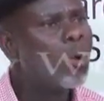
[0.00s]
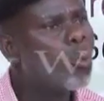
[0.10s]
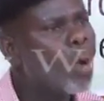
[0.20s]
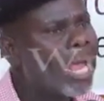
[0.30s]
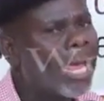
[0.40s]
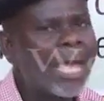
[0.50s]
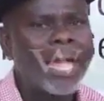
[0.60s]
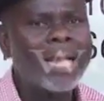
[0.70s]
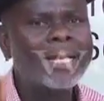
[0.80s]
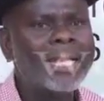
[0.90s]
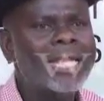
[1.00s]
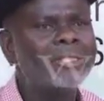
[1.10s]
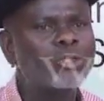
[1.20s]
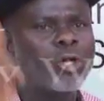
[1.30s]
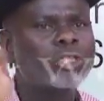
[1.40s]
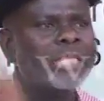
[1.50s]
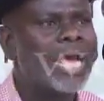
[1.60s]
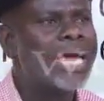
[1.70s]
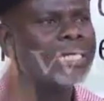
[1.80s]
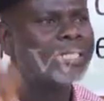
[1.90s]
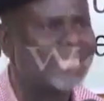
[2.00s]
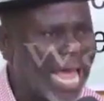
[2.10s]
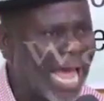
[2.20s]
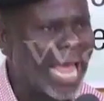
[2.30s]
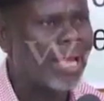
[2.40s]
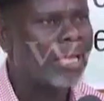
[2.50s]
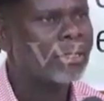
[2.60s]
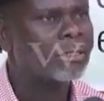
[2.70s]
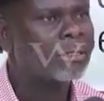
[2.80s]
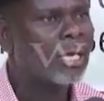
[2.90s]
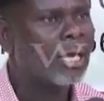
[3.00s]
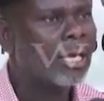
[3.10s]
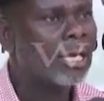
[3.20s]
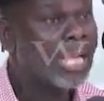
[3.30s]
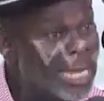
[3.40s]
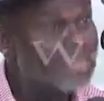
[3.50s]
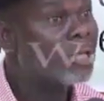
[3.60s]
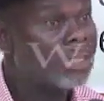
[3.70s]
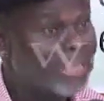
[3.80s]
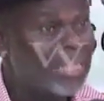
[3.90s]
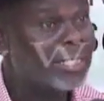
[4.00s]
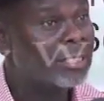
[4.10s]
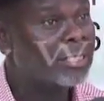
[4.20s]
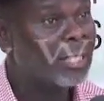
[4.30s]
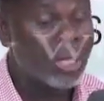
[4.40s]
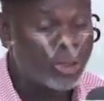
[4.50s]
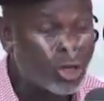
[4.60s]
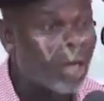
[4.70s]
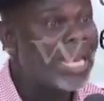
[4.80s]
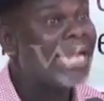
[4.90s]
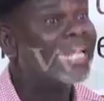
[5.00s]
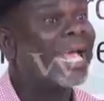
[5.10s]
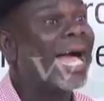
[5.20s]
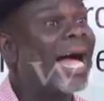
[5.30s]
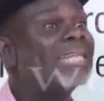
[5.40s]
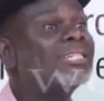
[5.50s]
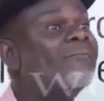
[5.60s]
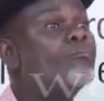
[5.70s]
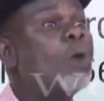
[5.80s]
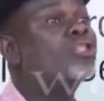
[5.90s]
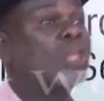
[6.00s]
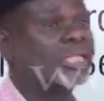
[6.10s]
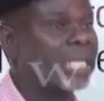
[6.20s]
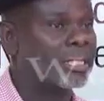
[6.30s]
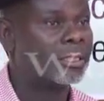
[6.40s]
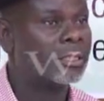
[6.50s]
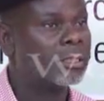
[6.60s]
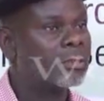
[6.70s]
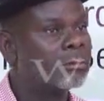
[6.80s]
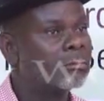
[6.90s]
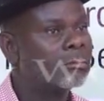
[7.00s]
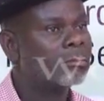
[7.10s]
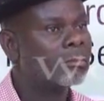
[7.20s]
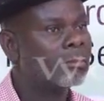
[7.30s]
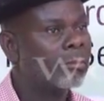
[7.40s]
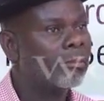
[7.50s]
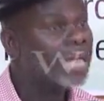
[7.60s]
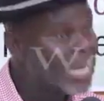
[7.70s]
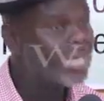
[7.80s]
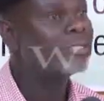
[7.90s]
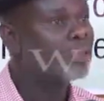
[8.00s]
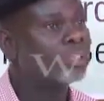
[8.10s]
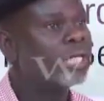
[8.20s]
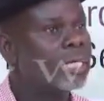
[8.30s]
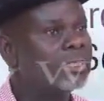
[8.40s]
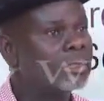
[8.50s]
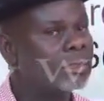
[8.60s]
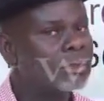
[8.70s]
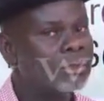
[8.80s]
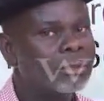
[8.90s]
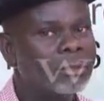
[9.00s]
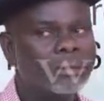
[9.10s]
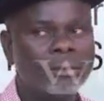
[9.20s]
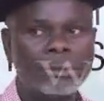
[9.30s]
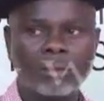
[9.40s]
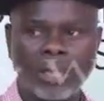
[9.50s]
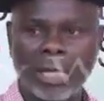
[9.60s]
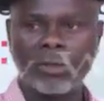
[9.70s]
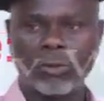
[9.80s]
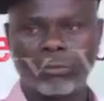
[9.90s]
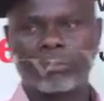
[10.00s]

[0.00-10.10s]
Wike needs to change his style. He needs to change it so that he can achieve more success. He needs to change it. Thank you.